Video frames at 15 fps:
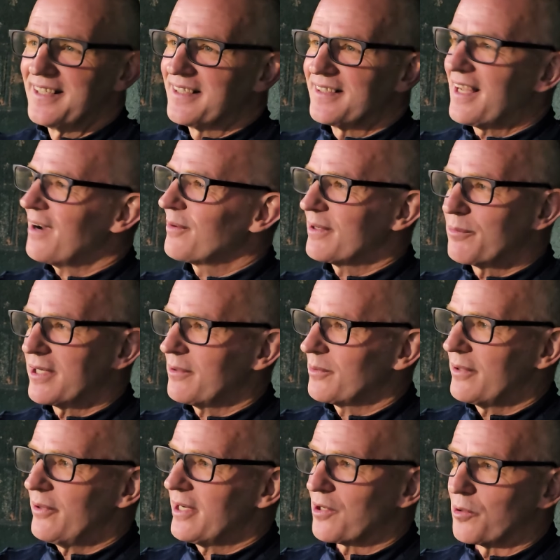No,
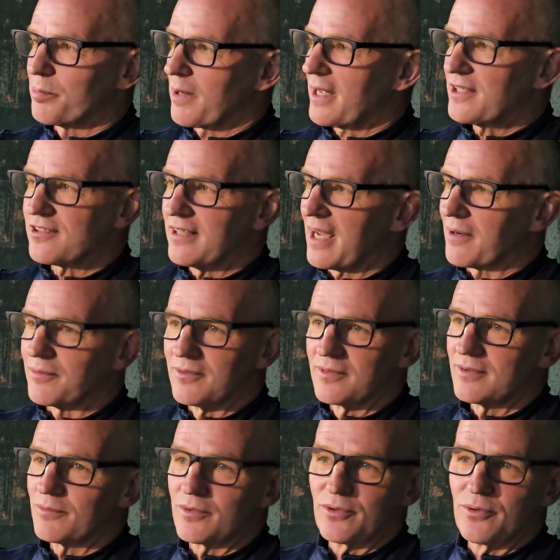we're in a good place now.
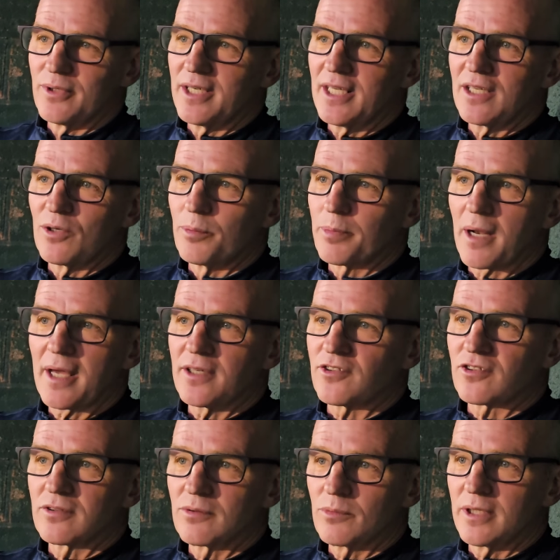We're in a really good place.
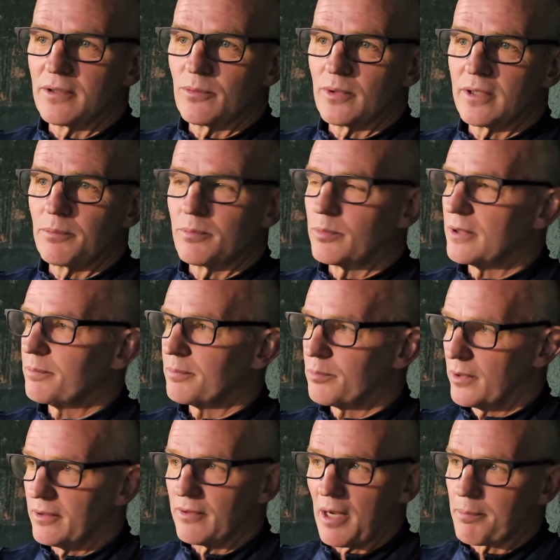We're
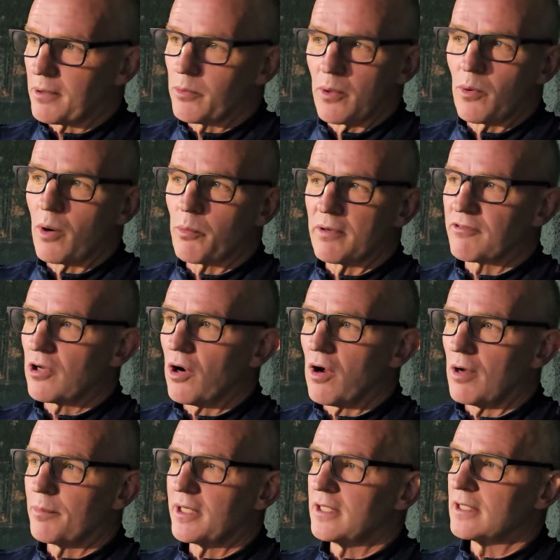happy with what we've got.
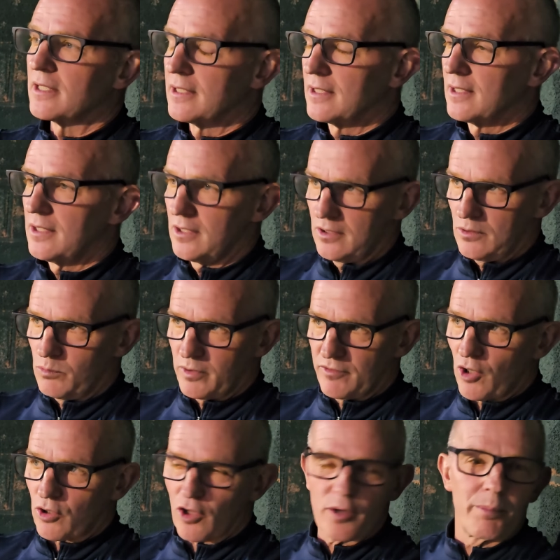I mean, we've
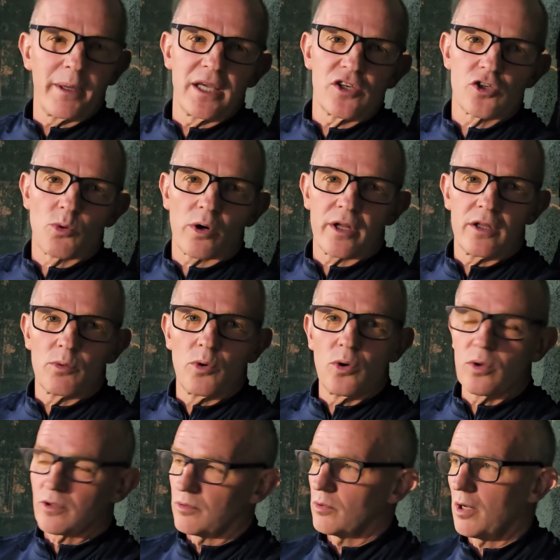not got the biggest squad in the
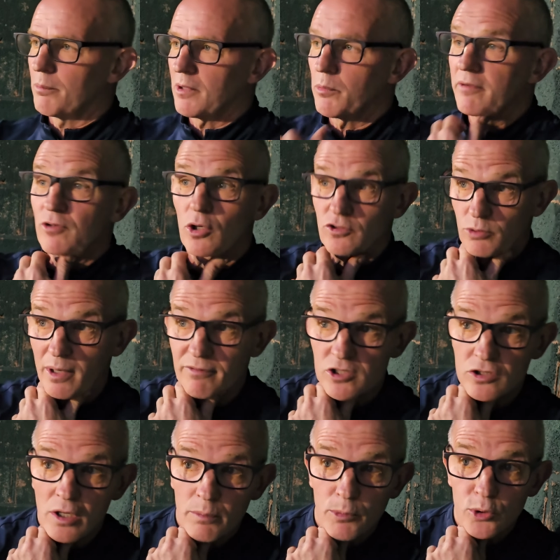world. Well, I mean, we've gone to
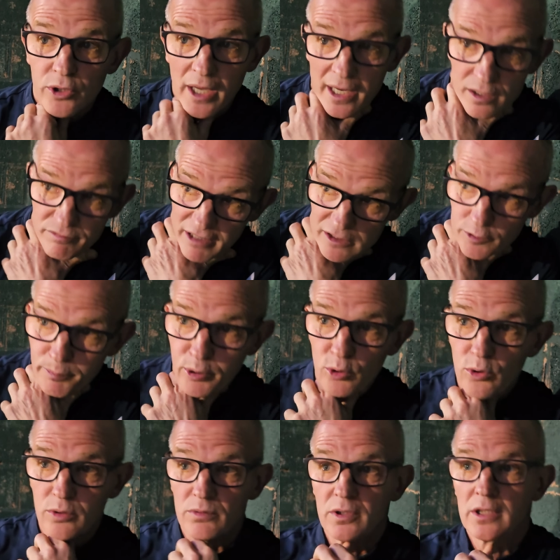Abbotston on Monday, and I've had to
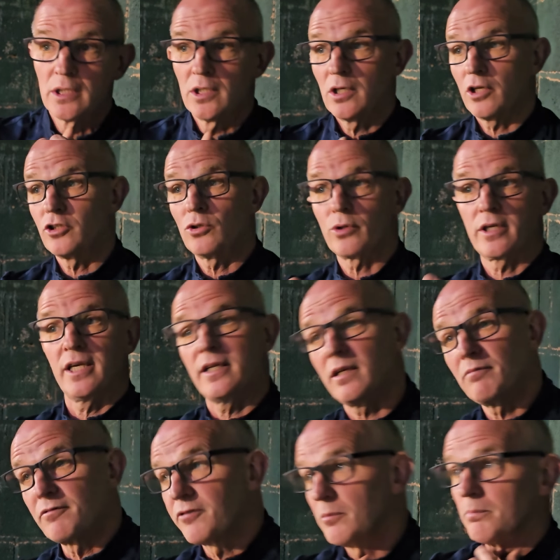pull a young kid
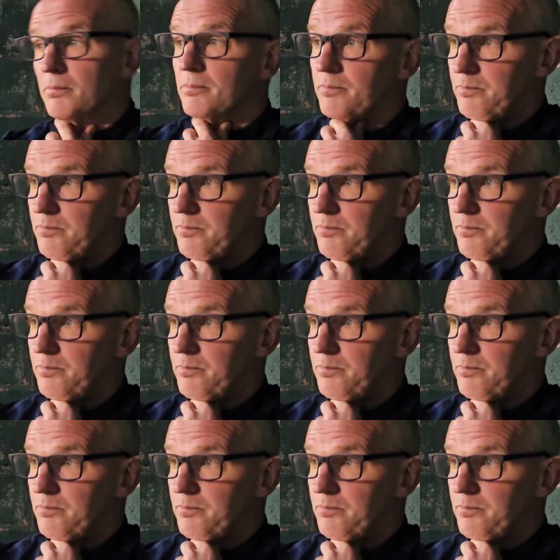in from